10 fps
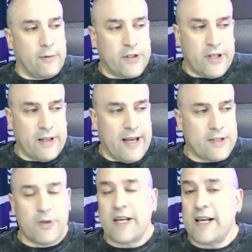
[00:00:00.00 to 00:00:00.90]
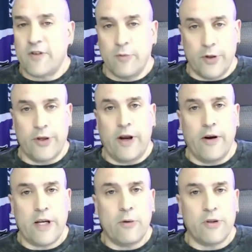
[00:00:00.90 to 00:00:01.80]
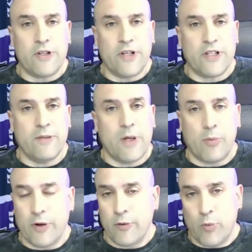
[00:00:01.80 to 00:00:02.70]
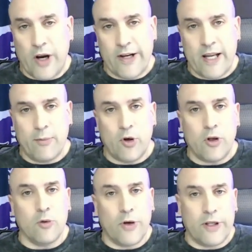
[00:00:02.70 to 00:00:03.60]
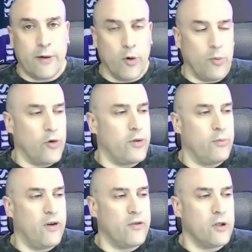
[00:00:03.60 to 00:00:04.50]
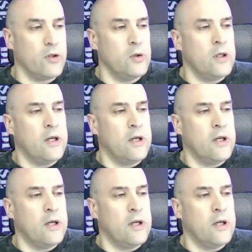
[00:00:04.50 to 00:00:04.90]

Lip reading: said last week, he has familiarity with the system. He played with Brian Daboll when they were both in Buffalo.